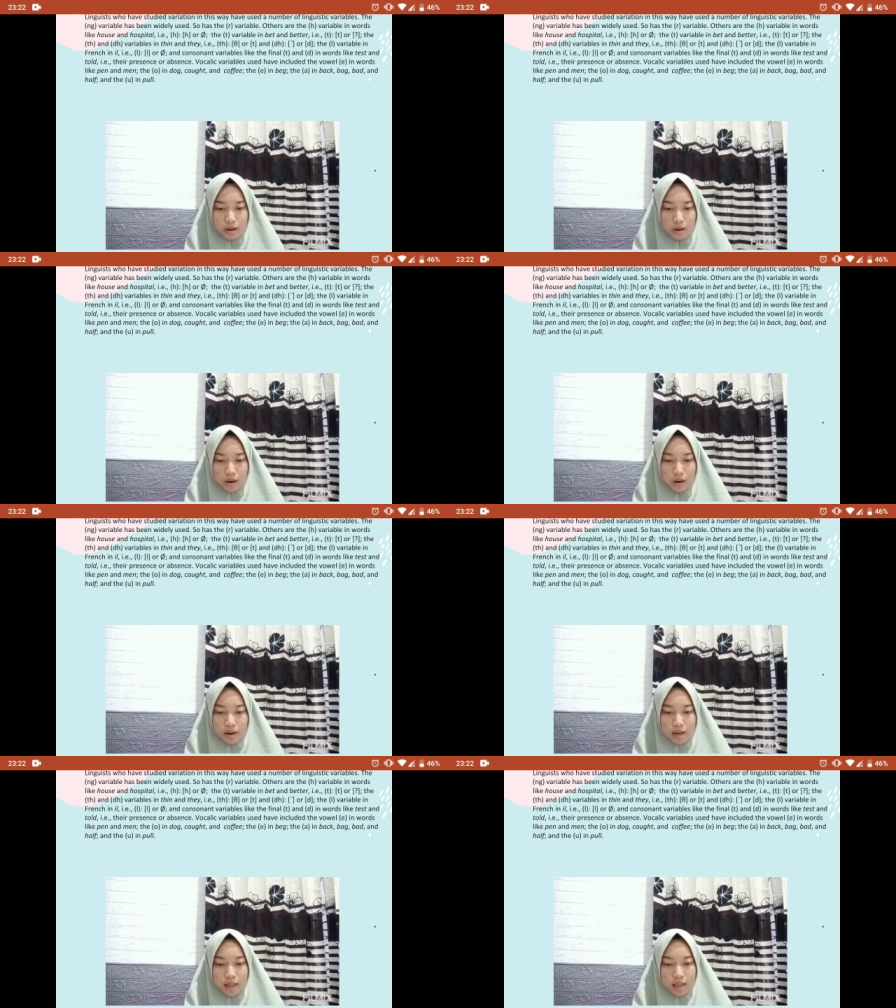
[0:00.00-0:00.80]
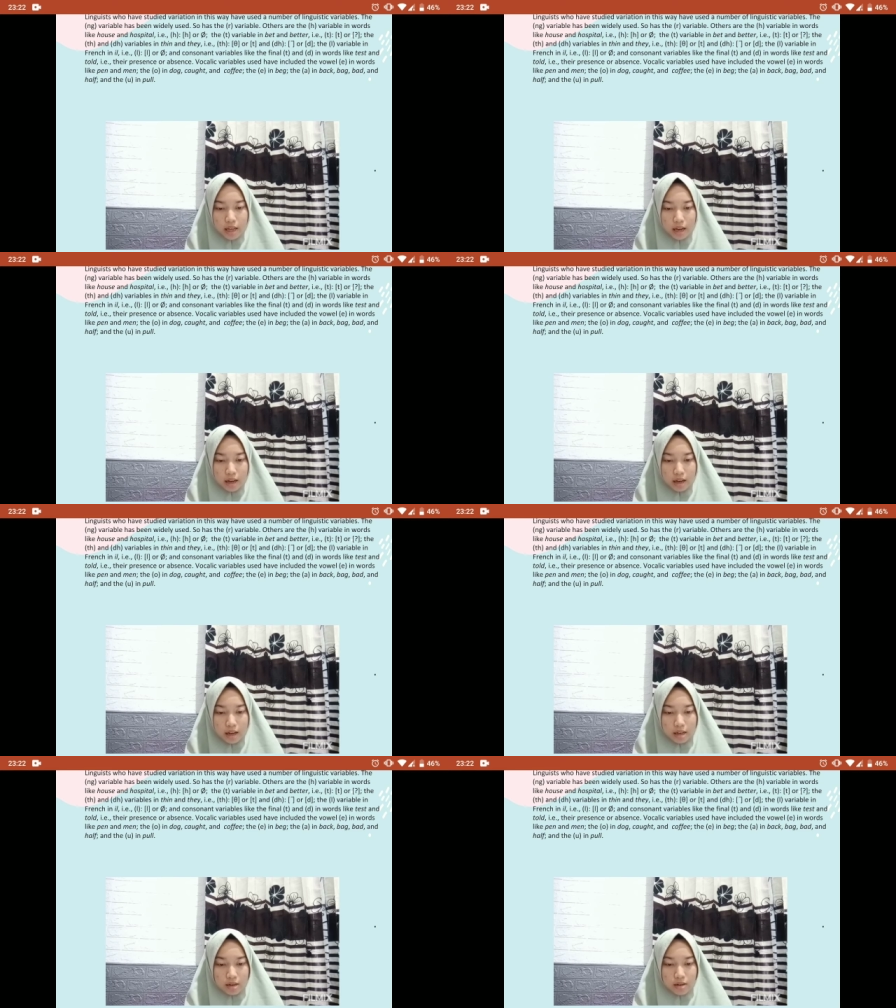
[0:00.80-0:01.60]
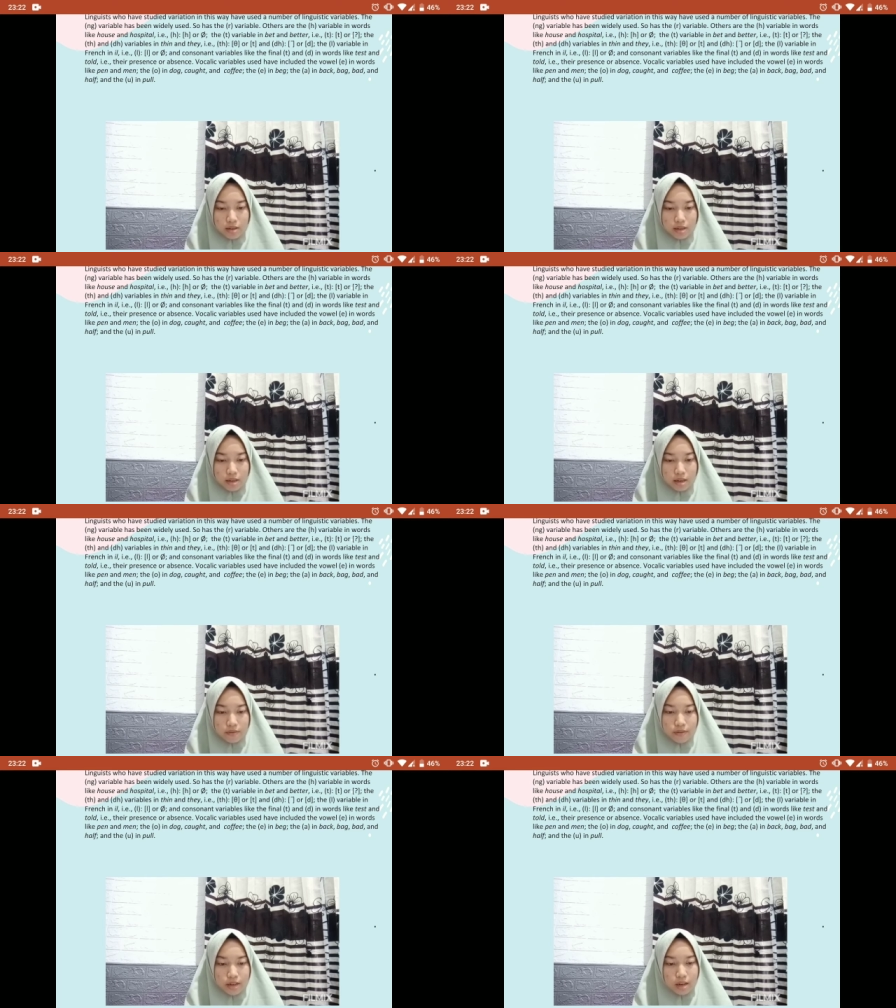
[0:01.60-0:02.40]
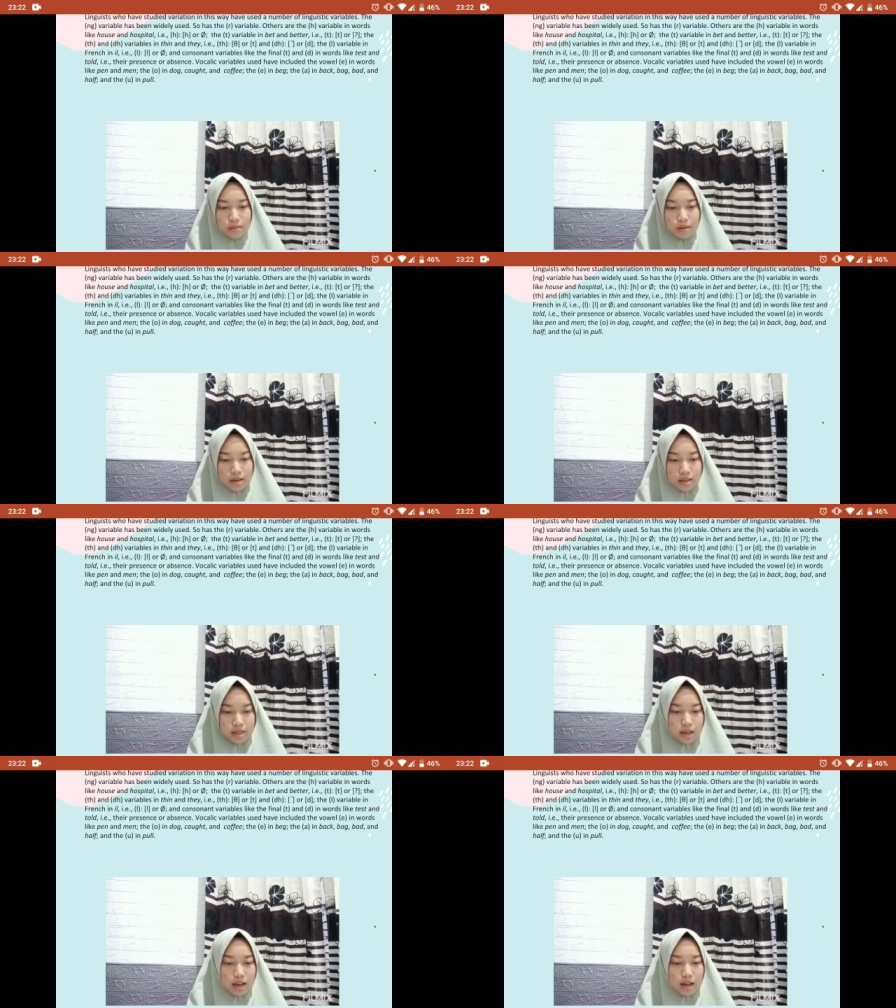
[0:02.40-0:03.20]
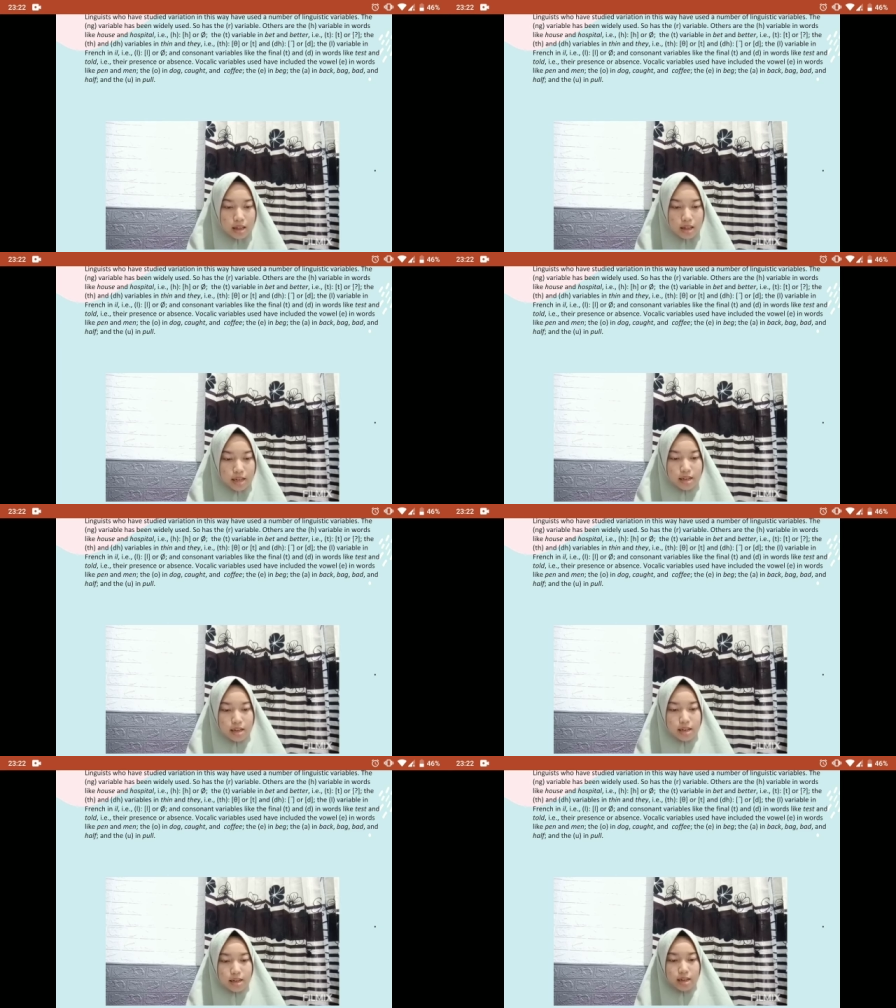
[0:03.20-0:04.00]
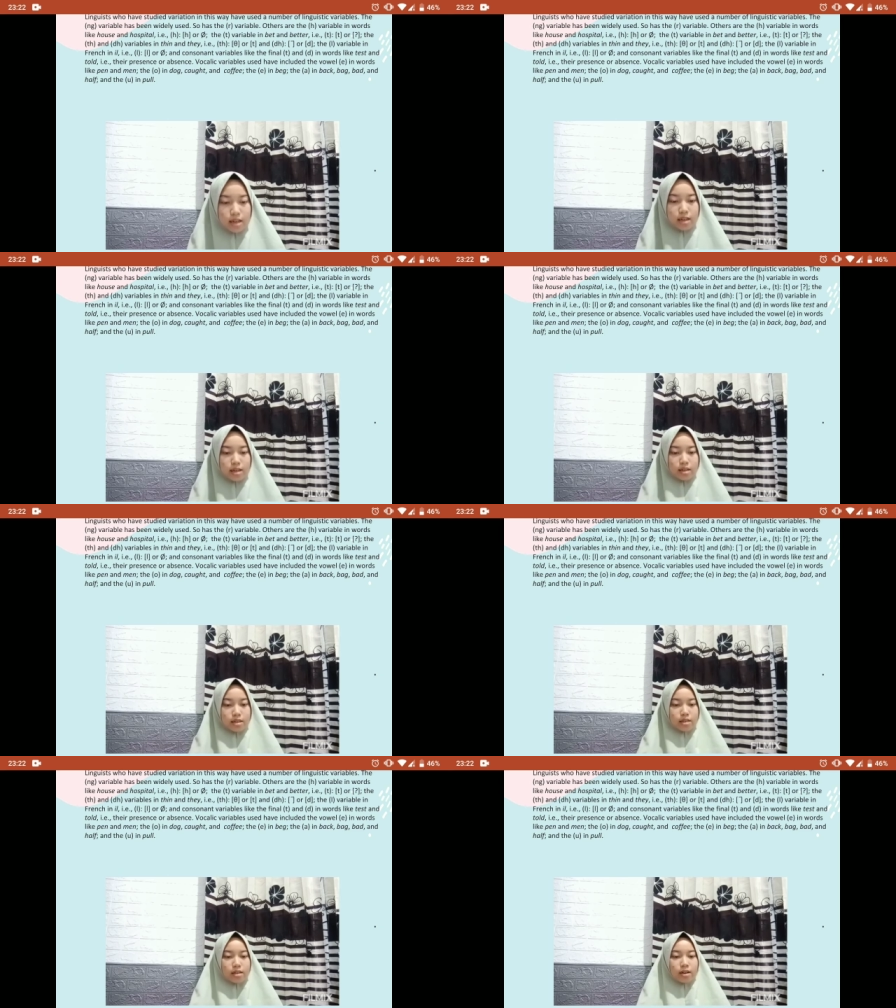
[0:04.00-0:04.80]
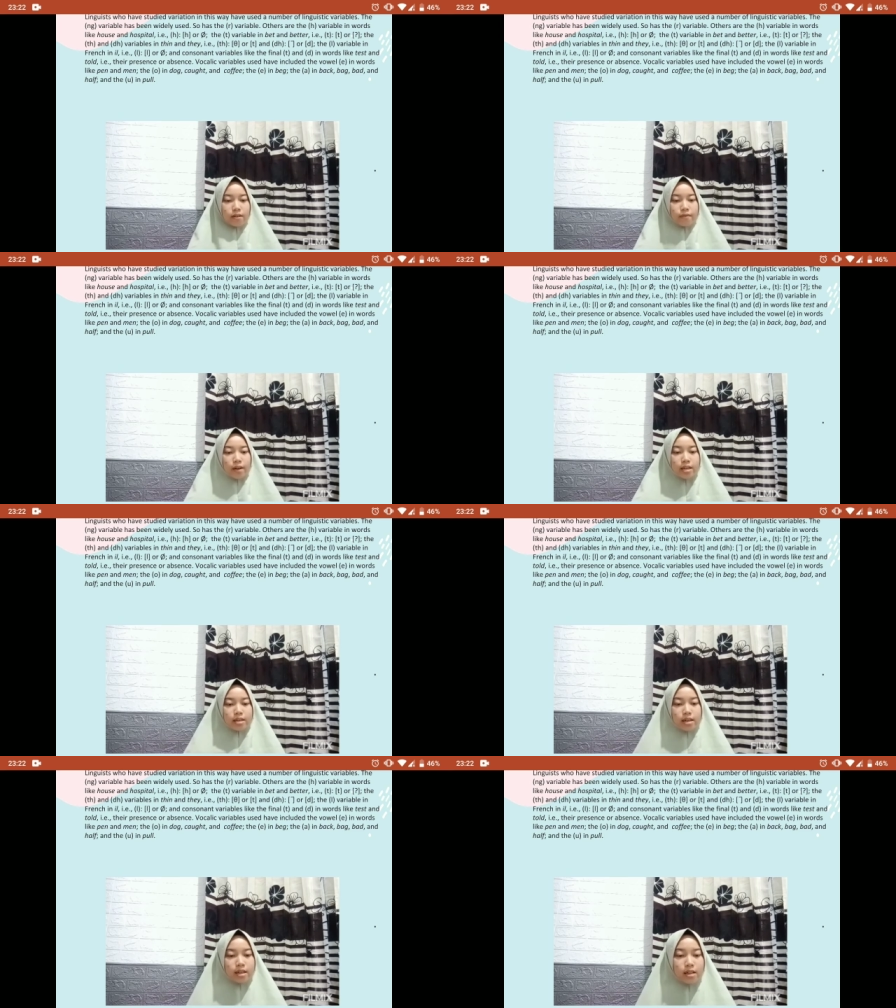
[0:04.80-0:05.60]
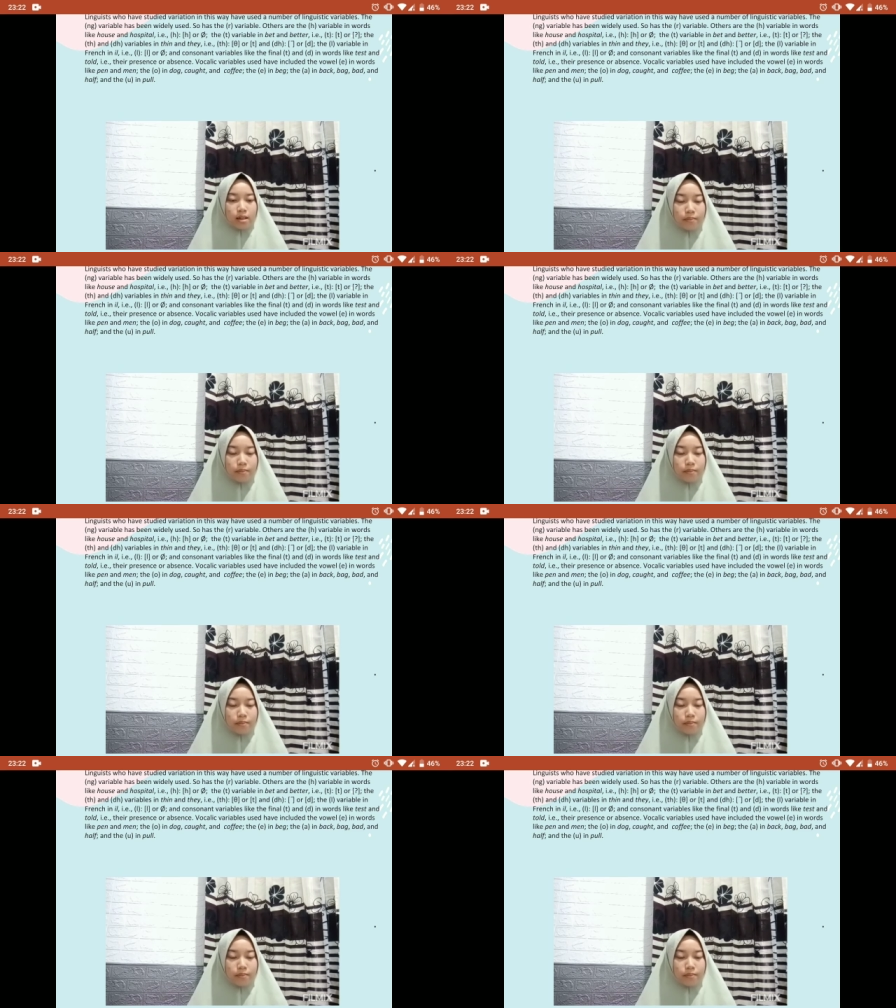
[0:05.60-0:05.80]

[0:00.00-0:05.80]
are the, and consonant variables like the final